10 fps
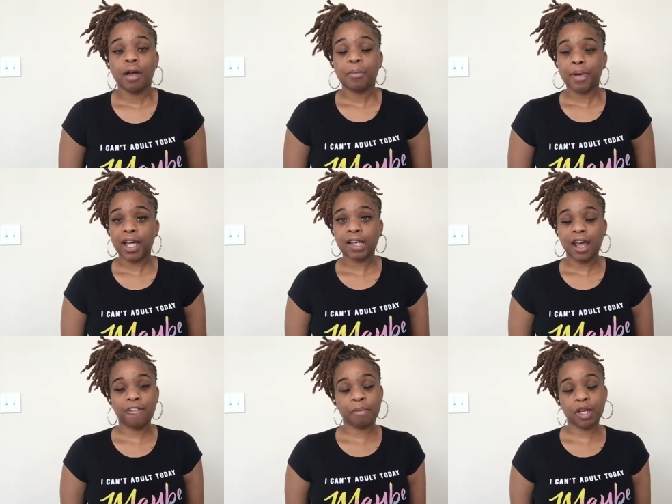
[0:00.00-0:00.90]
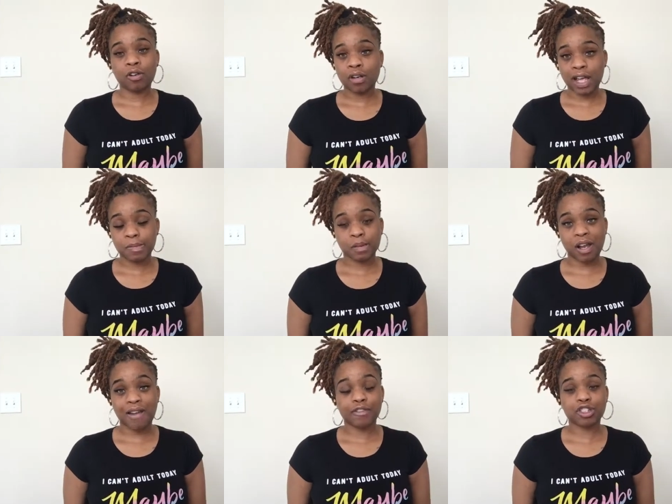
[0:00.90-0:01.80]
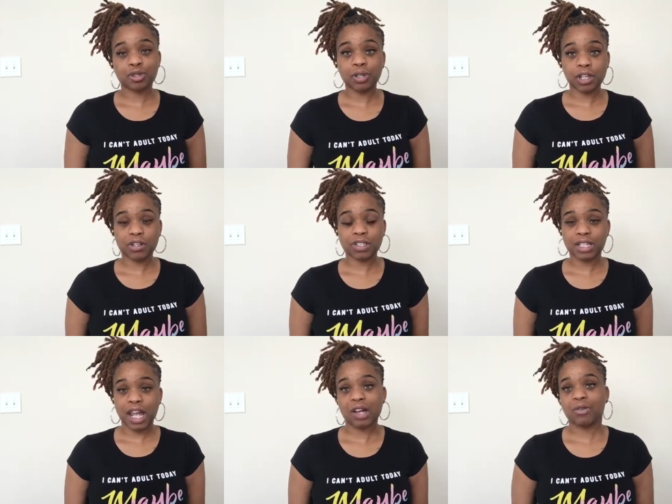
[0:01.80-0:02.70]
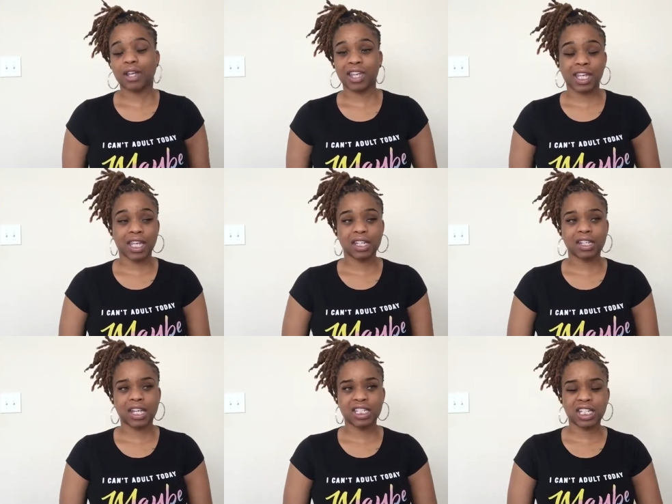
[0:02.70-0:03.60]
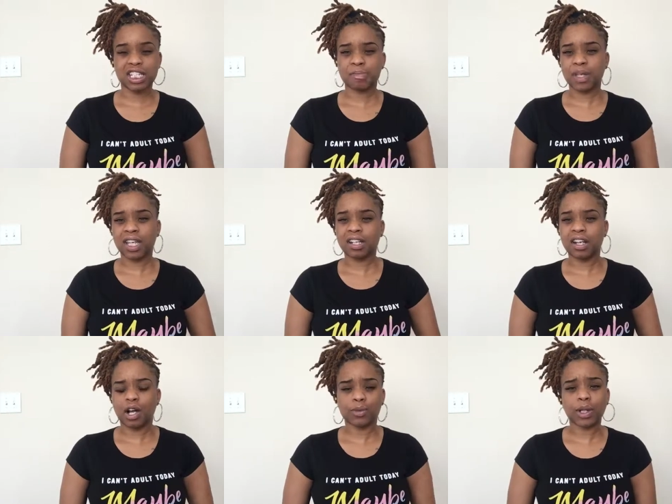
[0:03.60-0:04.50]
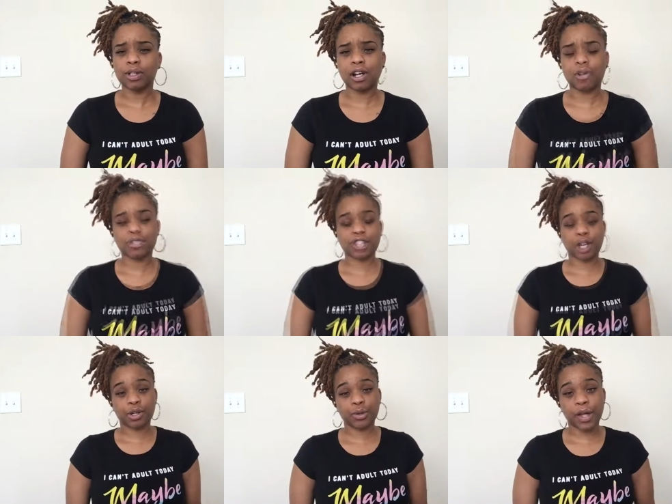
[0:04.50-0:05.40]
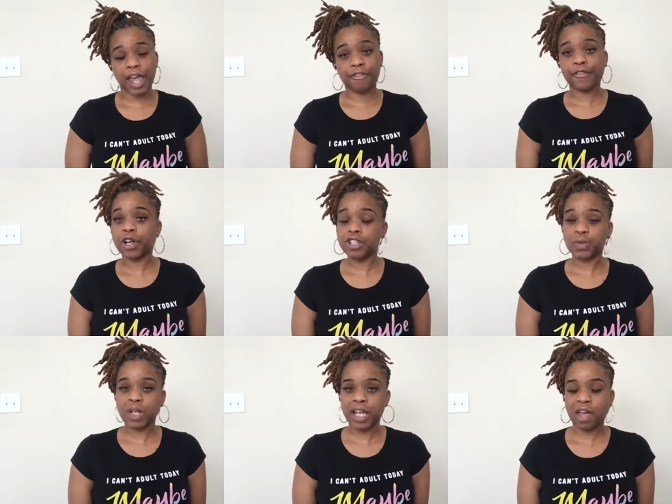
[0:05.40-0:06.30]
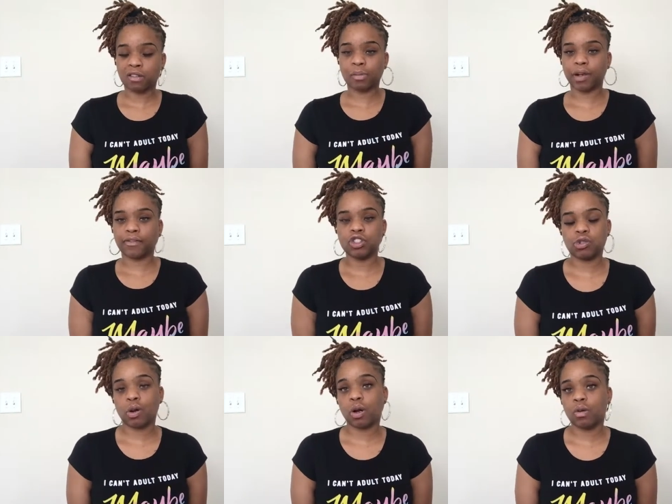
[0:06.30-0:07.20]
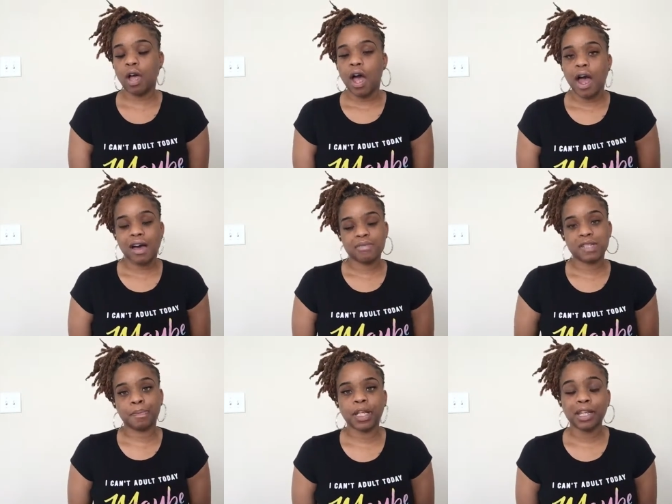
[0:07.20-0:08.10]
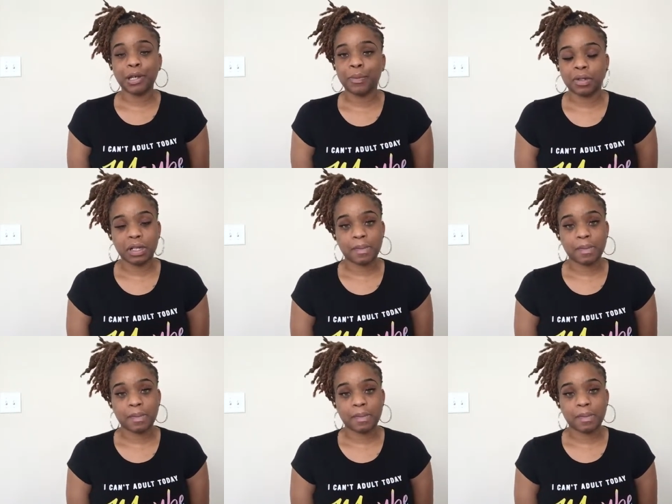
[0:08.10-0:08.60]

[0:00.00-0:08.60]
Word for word: But I've been on Nexplanon for two years now, and it's just been a roller coaster. So at first, when I got on birth control, I was bleeding really